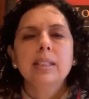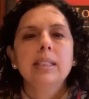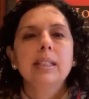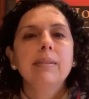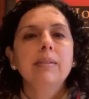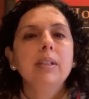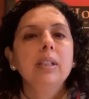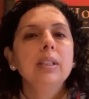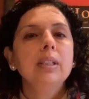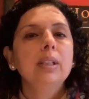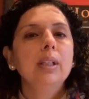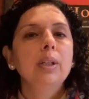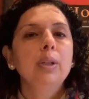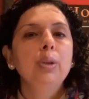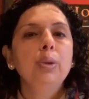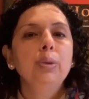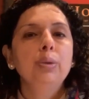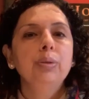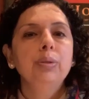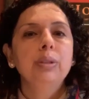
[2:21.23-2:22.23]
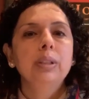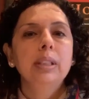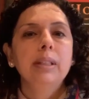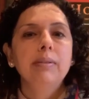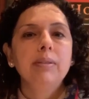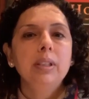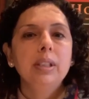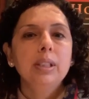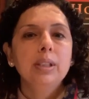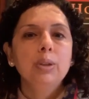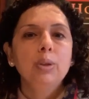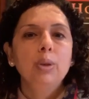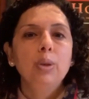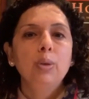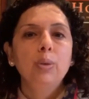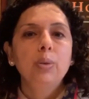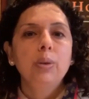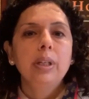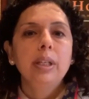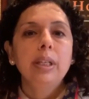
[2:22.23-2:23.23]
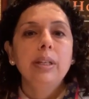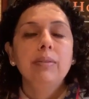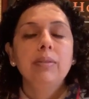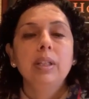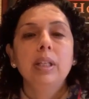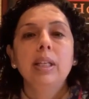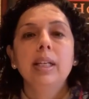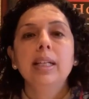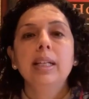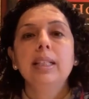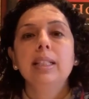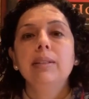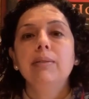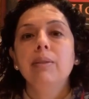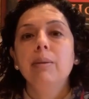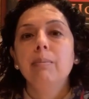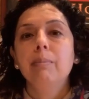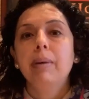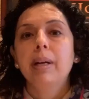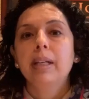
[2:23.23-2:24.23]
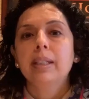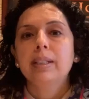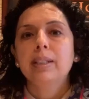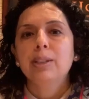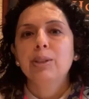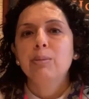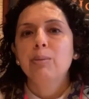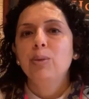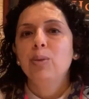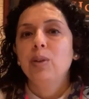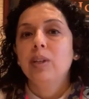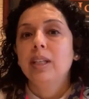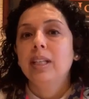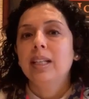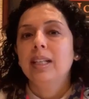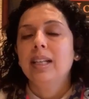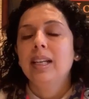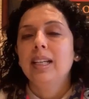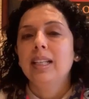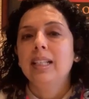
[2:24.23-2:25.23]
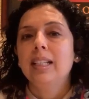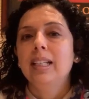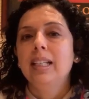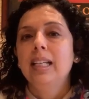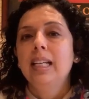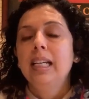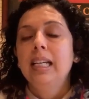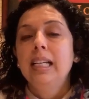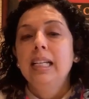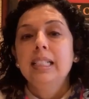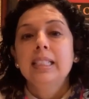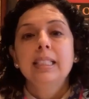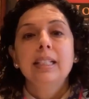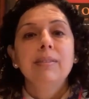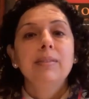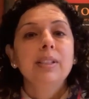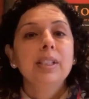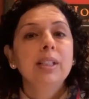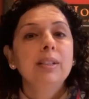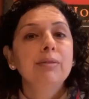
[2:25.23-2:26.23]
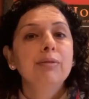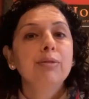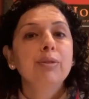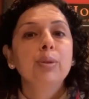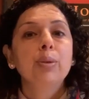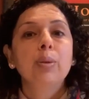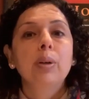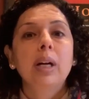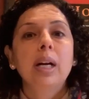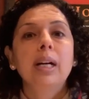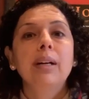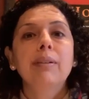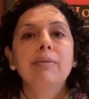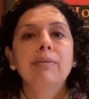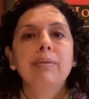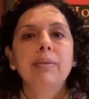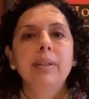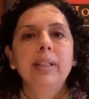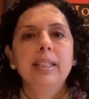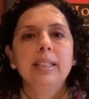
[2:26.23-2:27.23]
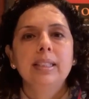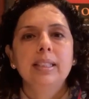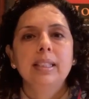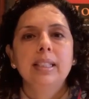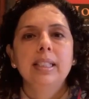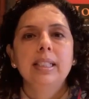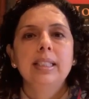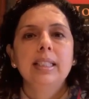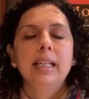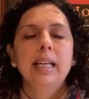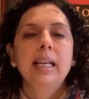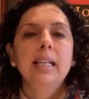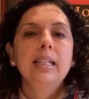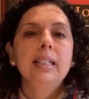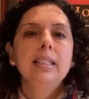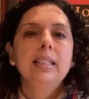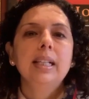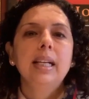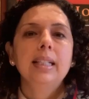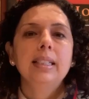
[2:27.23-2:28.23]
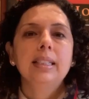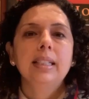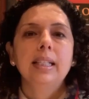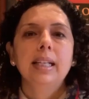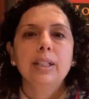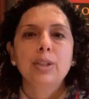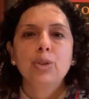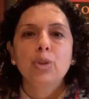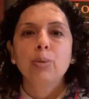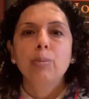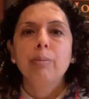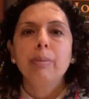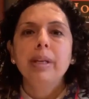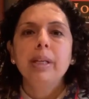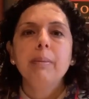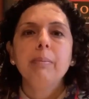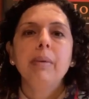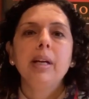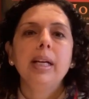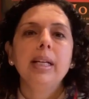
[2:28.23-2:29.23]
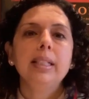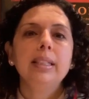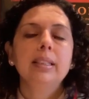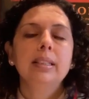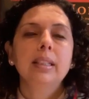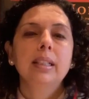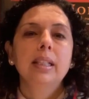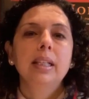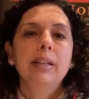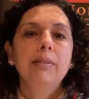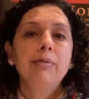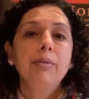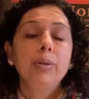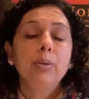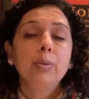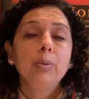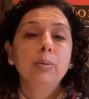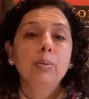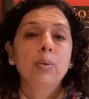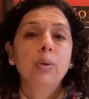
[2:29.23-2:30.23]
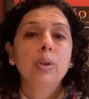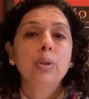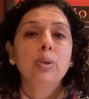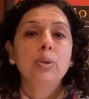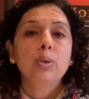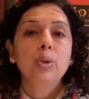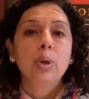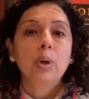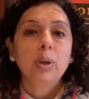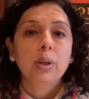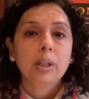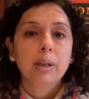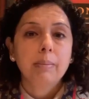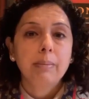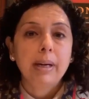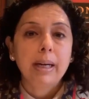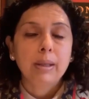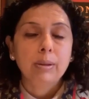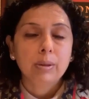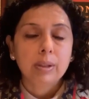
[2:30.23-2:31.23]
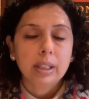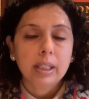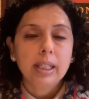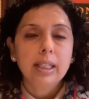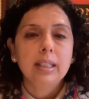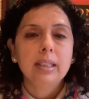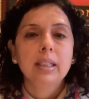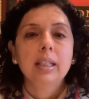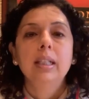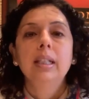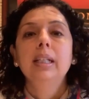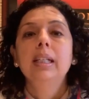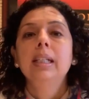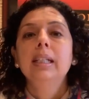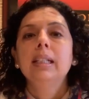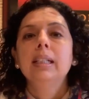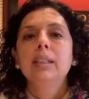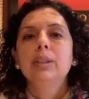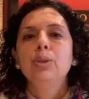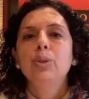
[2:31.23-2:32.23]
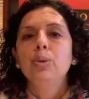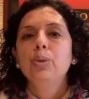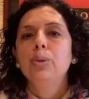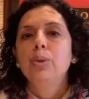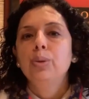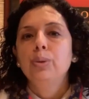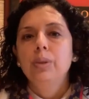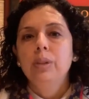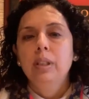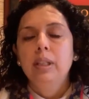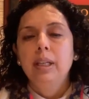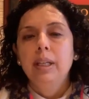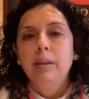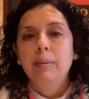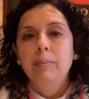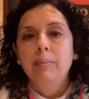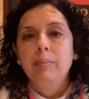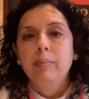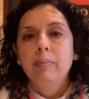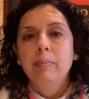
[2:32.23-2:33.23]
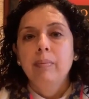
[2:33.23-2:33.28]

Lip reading: 7 is aloof, 7 is lonely if the negative impact is more. And again, 7 and 4 are friends. It's energizing it. So minimize, if you want to talk about it, don't use the name.